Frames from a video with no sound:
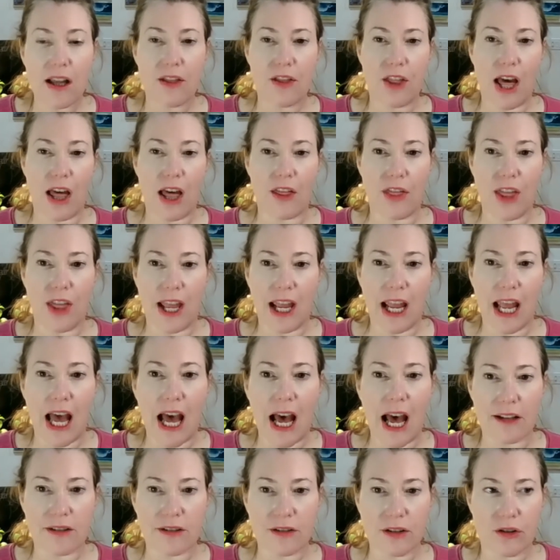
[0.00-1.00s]
that they
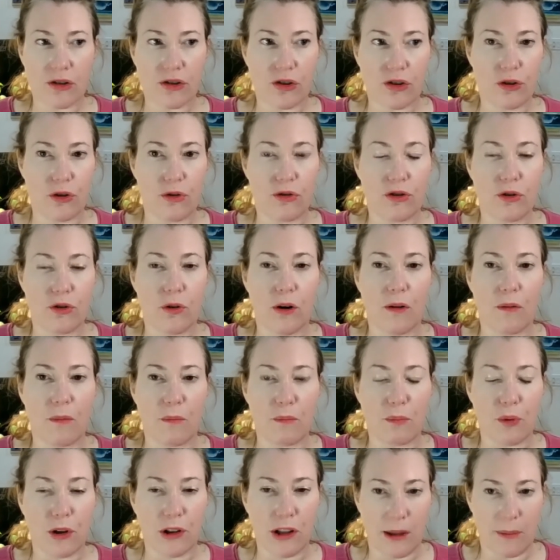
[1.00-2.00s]
ask to do a
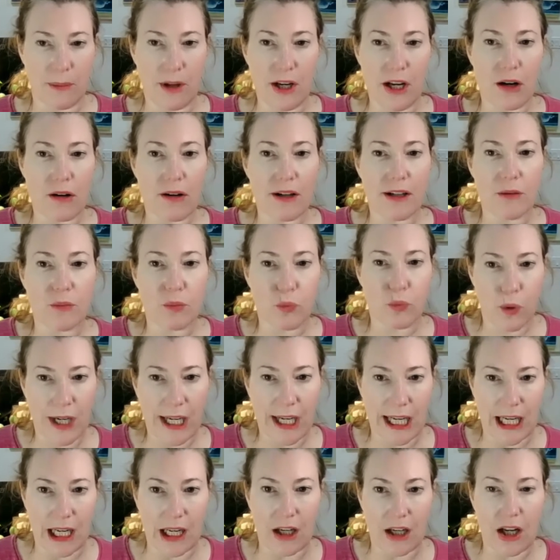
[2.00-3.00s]
preliminary
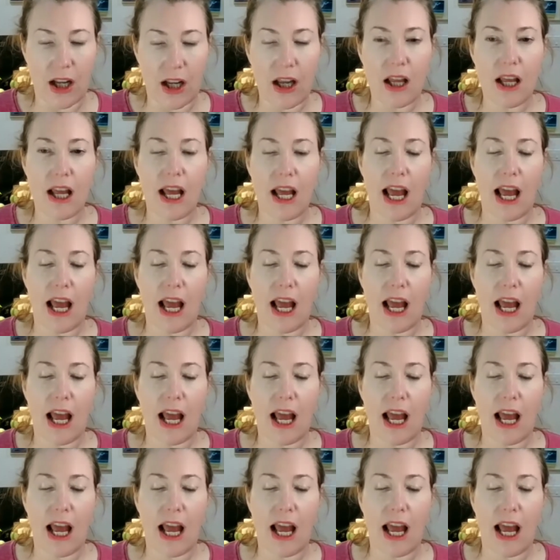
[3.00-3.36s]
read.